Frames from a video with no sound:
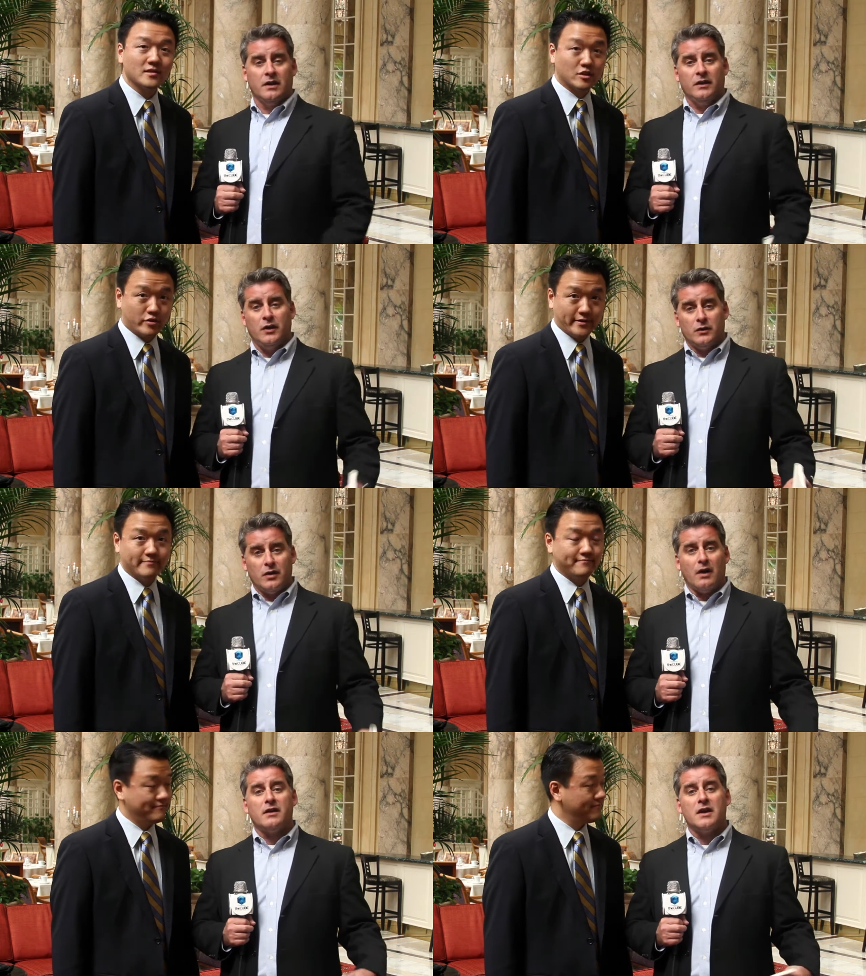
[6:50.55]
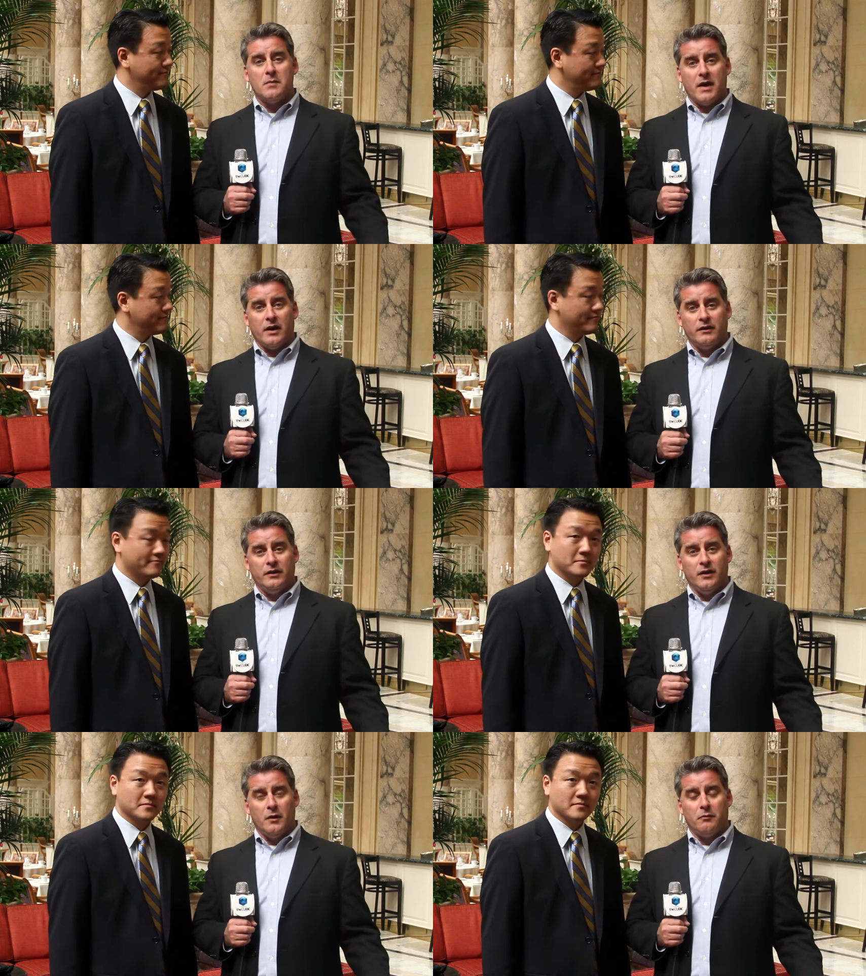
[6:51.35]
Speaker 1: That's you right. know, talking about
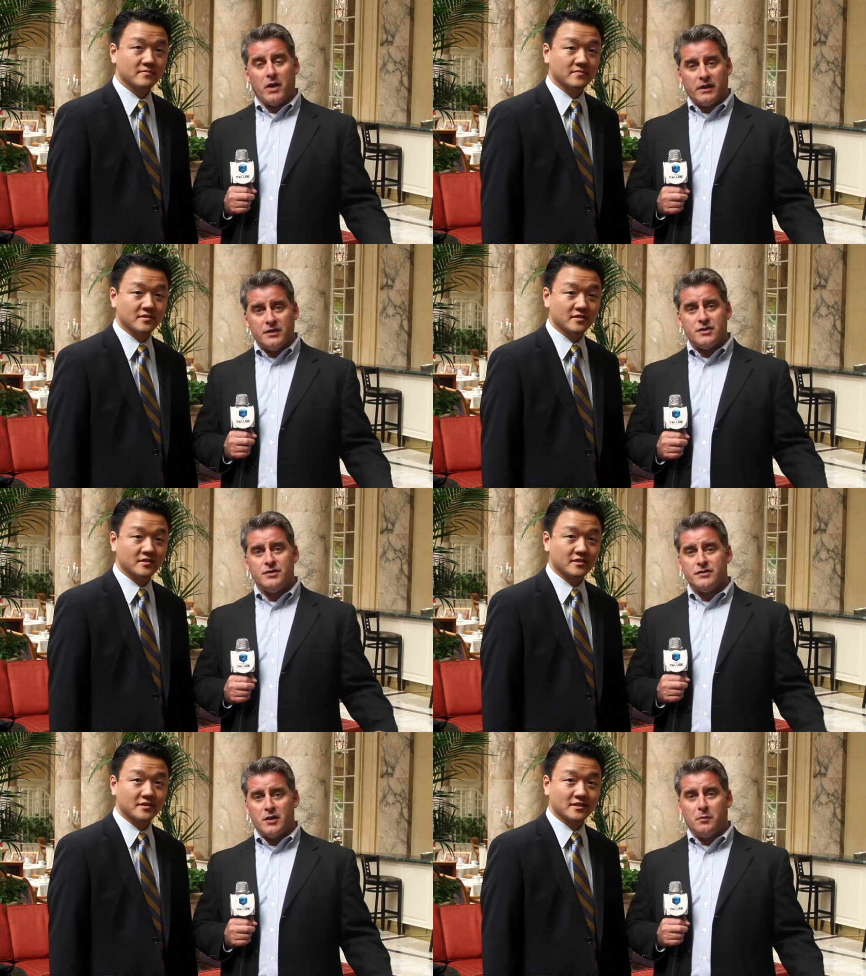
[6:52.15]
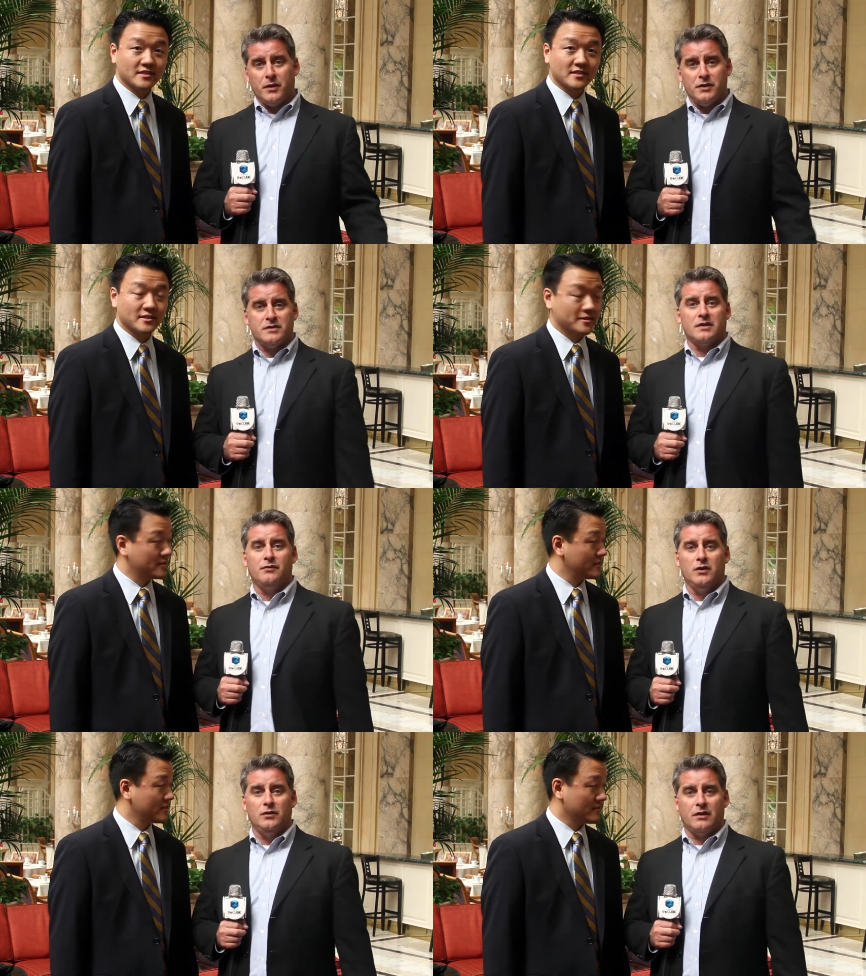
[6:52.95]
you know practitioners that are putting this stuff
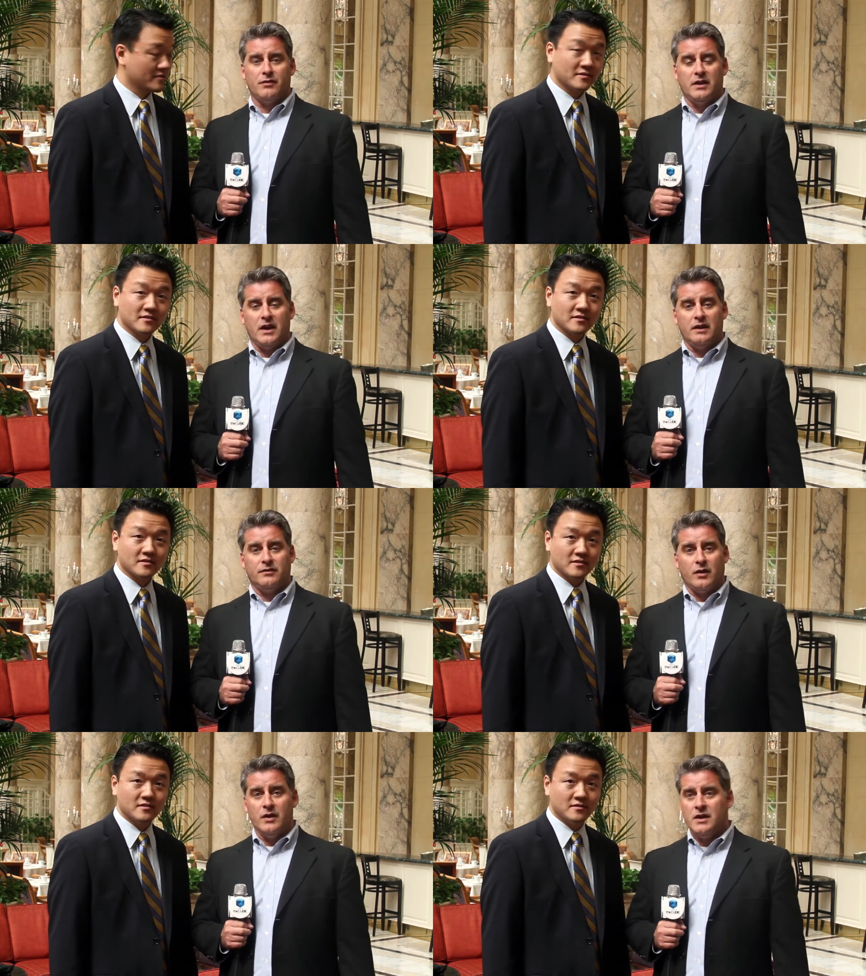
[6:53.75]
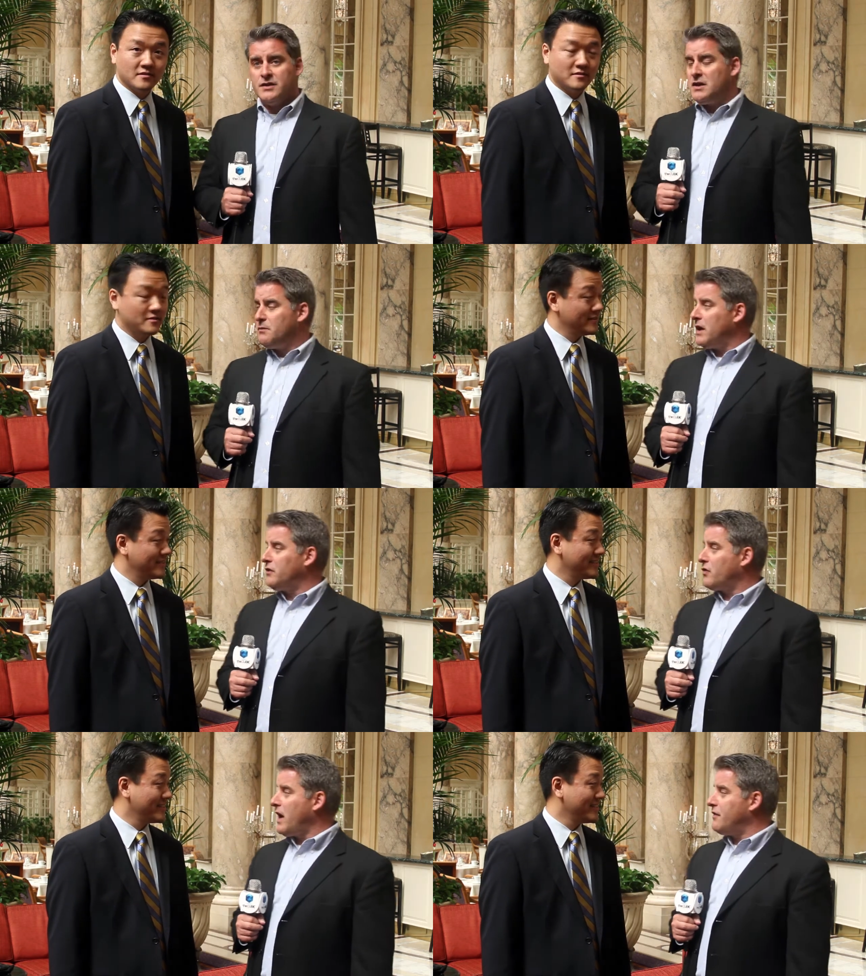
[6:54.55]
to use every day. So, Jim,
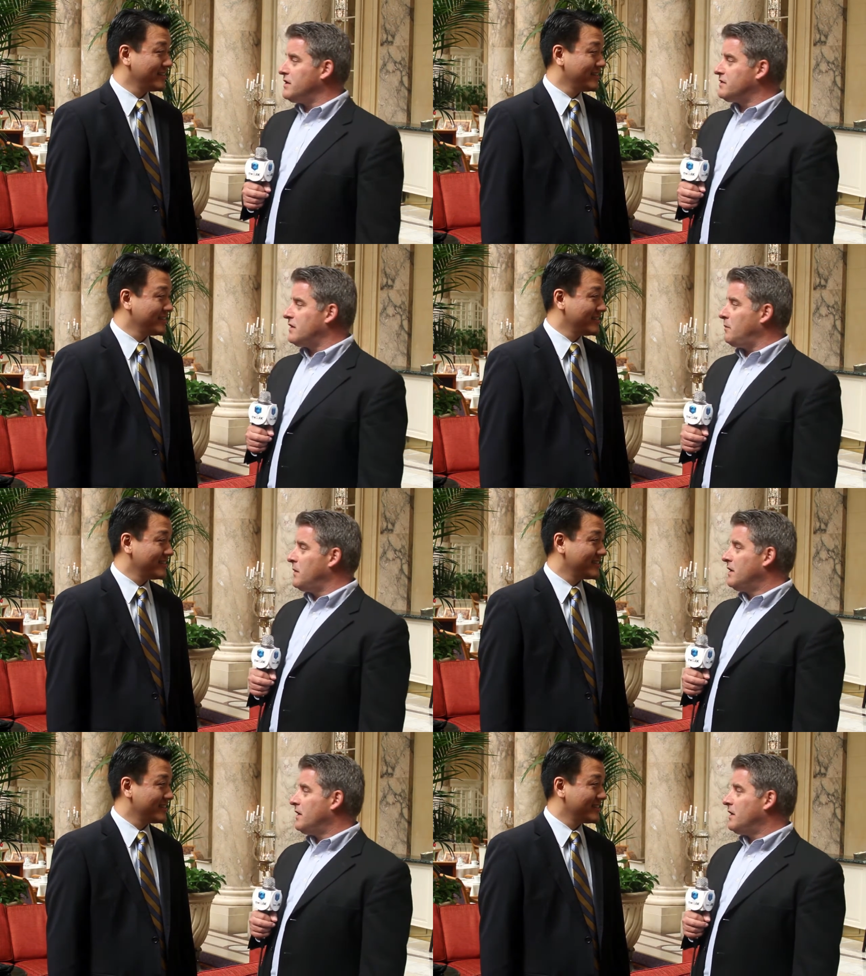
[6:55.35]
thanks for having us up.